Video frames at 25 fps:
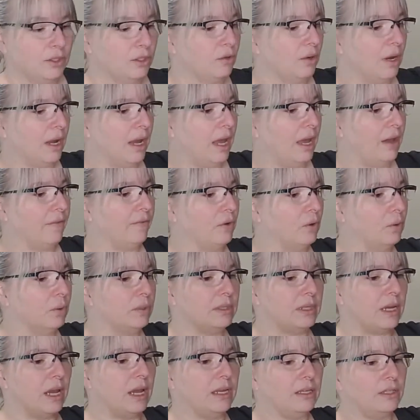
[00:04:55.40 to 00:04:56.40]
So I have no
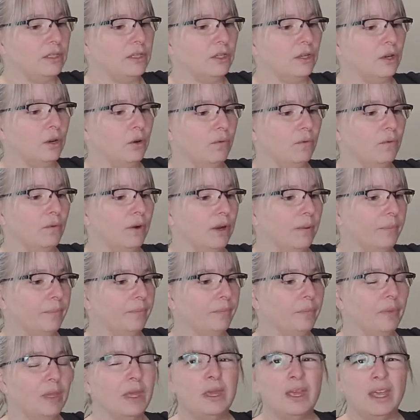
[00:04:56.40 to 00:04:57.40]
size to go from.
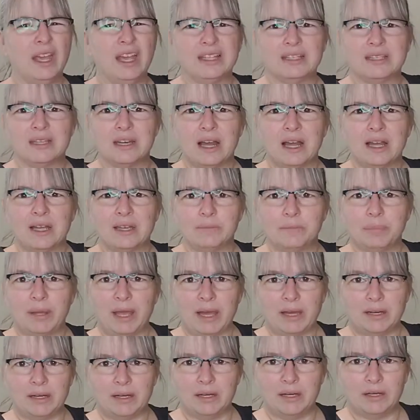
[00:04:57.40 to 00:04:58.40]
It's not
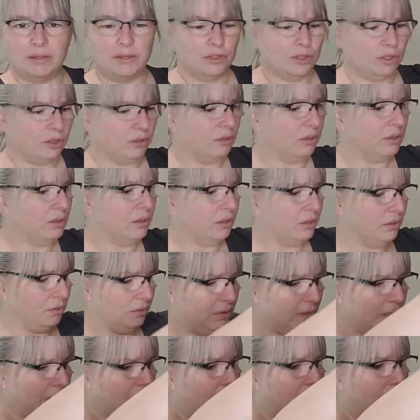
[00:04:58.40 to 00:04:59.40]
padded on the shoulders,
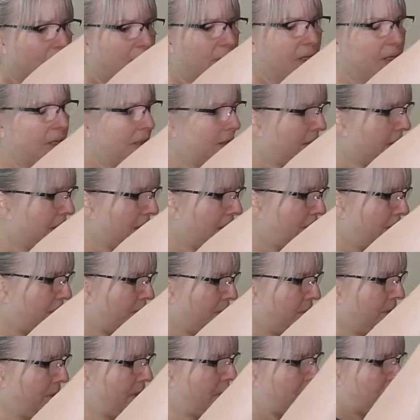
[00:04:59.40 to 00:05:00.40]
so I don't think it's like
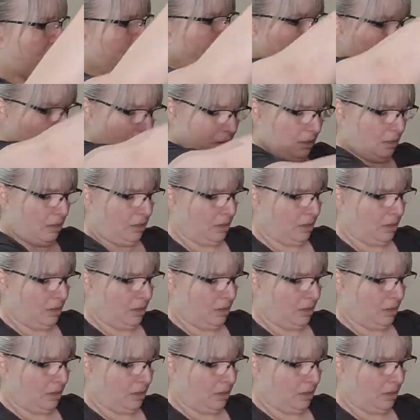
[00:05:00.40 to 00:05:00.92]
really old.